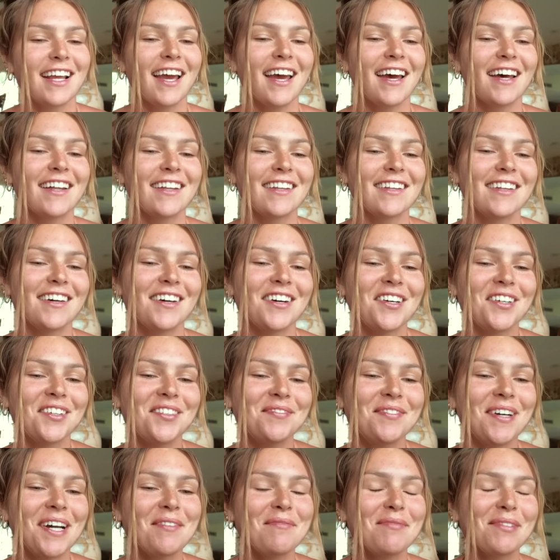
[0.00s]
Hello,
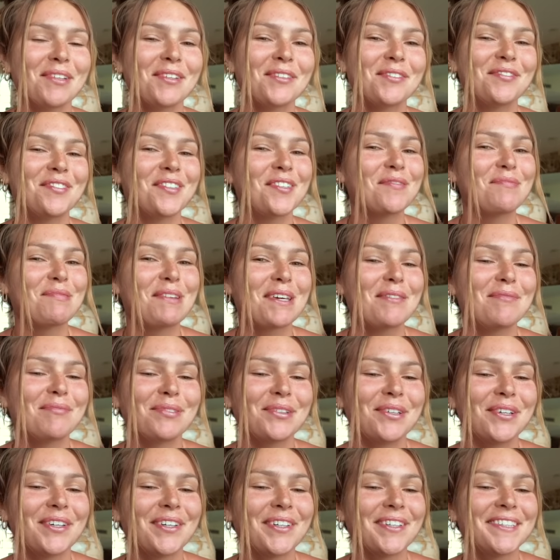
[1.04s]
my beautiful
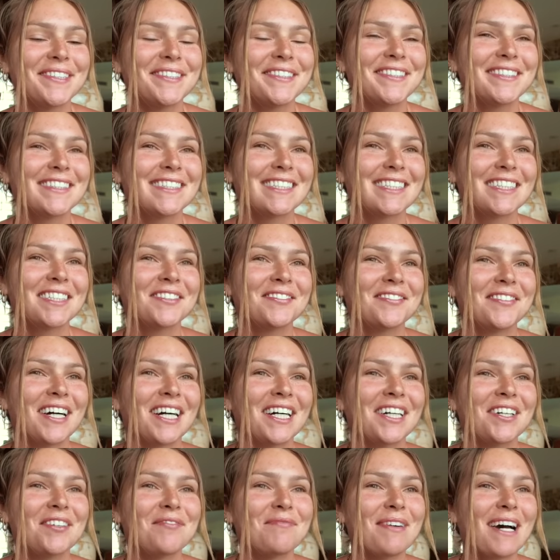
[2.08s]
people.
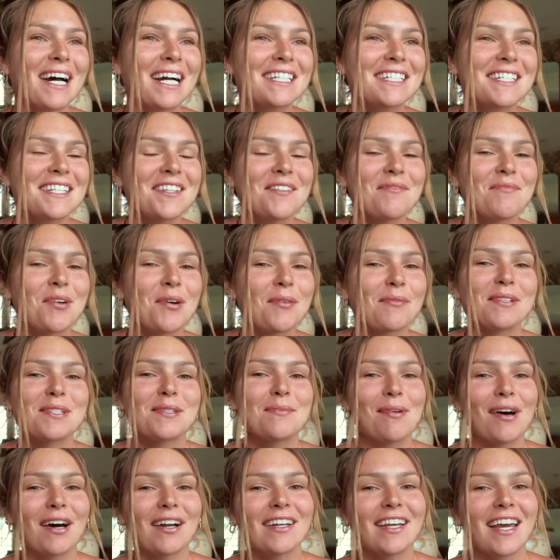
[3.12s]
Welcome back to the Moments
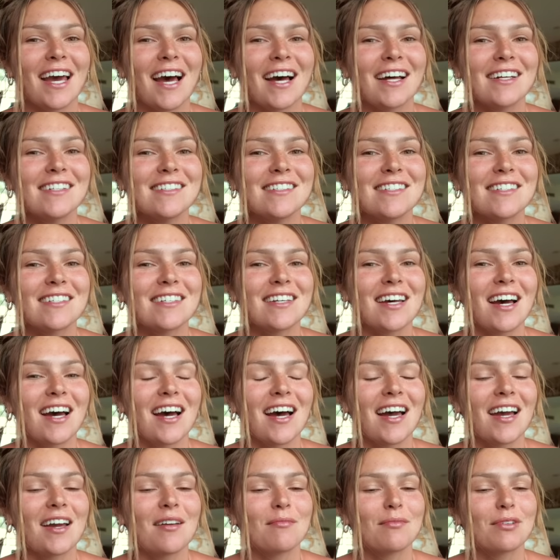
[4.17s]
Podcast.
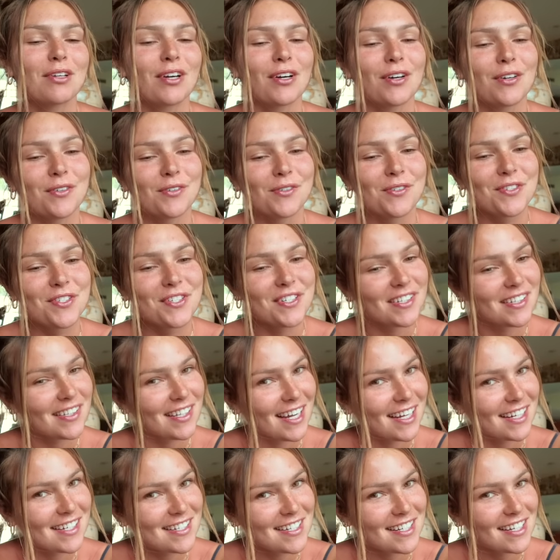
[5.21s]
I'm your host,
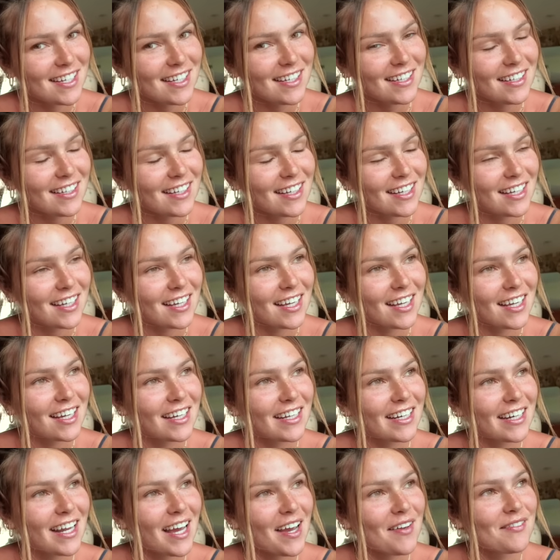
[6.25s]
Lexi,
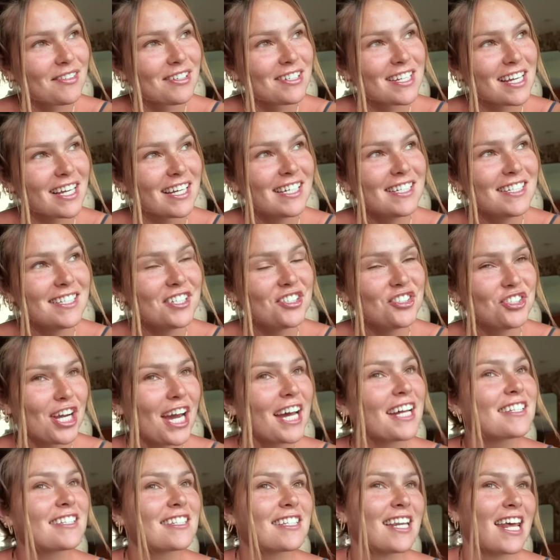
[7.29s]
and I'm excited to
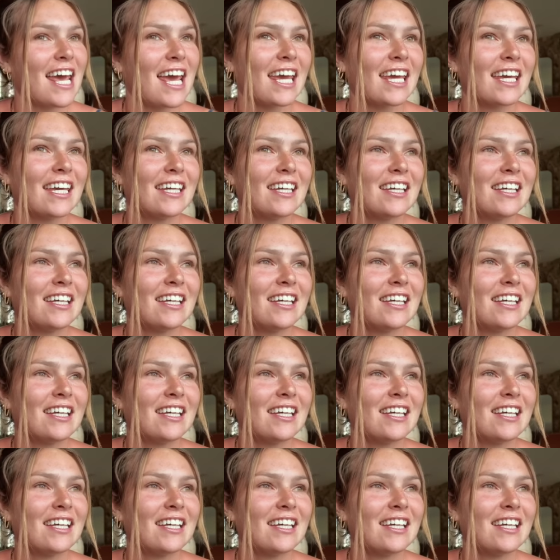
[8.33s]
chat today